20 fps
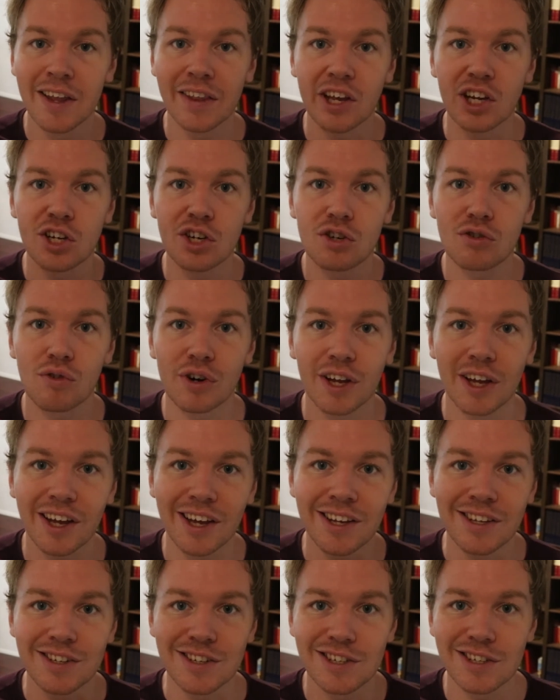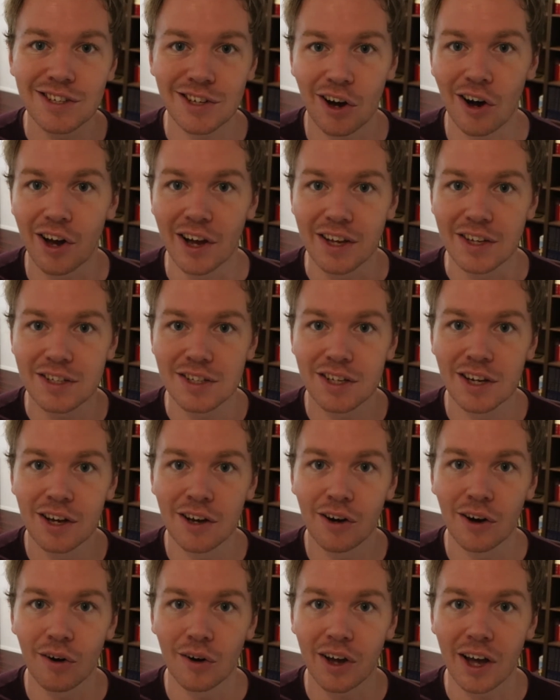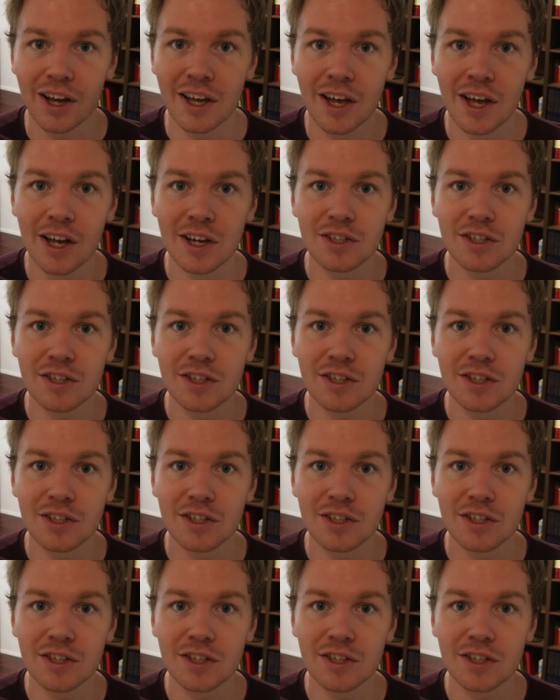they shrink in size, okay?